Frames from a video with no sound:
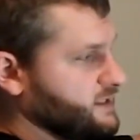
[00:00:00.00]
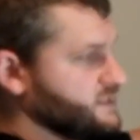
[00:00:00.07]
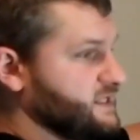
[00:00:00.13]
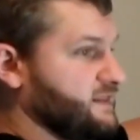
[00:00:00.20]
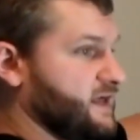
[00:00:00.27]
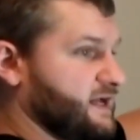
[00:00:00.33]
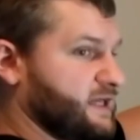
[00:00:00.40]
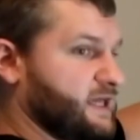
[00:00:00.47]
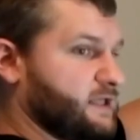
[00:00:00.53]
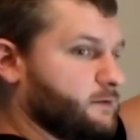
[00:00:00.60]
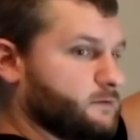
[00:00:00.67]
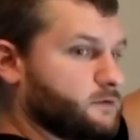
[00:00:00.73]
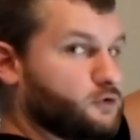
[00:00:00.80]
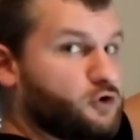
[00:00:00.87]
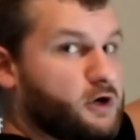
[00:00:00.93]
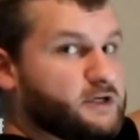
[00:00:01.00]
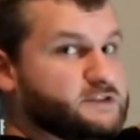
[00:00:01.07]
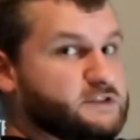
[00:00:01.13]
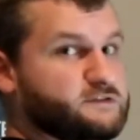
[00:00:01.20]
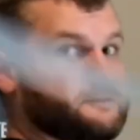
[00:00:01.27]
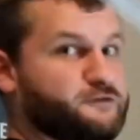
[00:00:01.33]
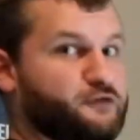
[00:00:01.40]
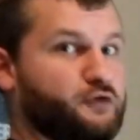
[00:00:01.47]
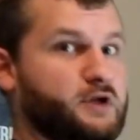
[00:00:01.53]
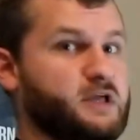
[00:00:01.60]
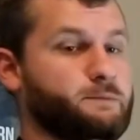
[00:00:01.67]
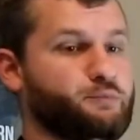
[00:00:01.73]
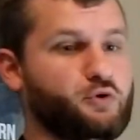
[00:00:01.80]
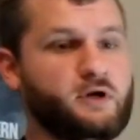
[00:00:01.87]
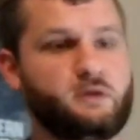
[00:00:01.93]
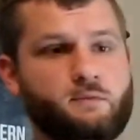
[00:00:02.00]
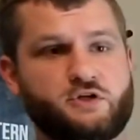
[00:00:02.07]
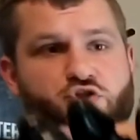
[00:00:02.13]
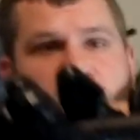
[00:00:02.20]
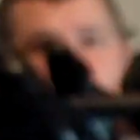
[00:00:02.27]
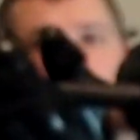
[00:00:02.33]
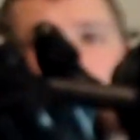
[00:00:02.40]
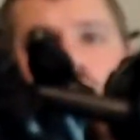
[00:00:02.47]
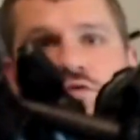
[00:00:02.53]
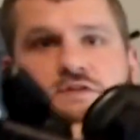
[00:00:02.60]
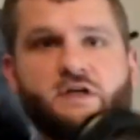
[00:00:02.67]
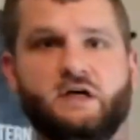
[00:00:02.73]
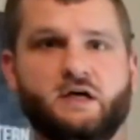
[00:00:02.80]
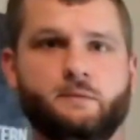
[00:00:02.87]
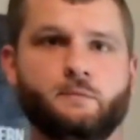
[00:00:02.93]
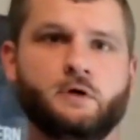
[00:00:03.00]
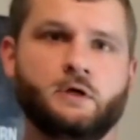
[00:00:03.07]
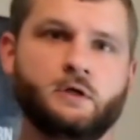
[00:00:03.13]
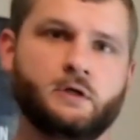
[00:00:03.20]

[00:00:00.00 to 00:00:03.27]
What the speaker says: See, that cross is free pretty much the whole time,